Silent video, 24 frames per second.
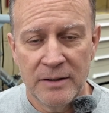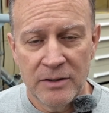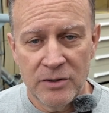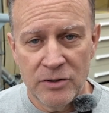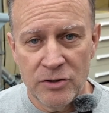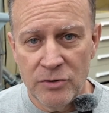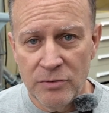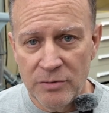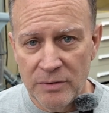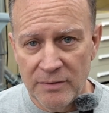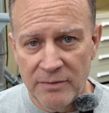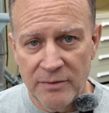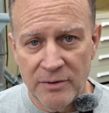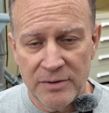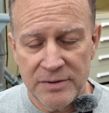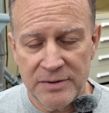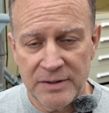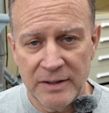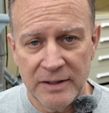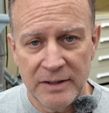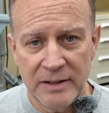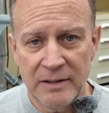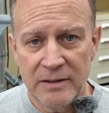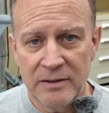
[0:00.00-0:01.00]

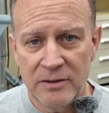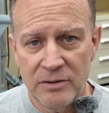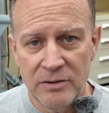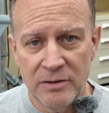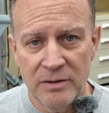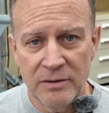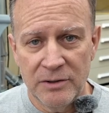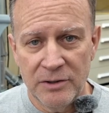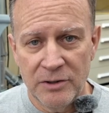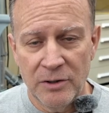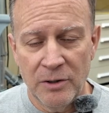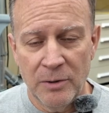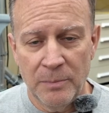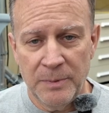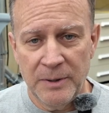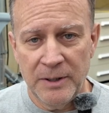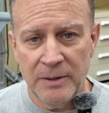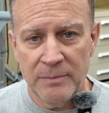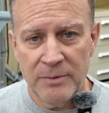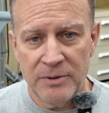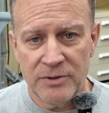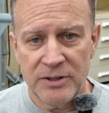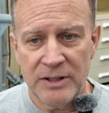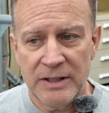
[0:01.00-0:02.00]
universally
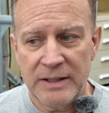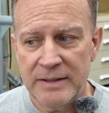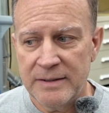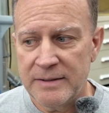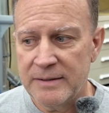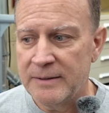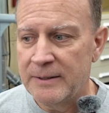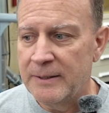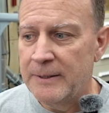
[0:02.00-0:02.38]
European machines.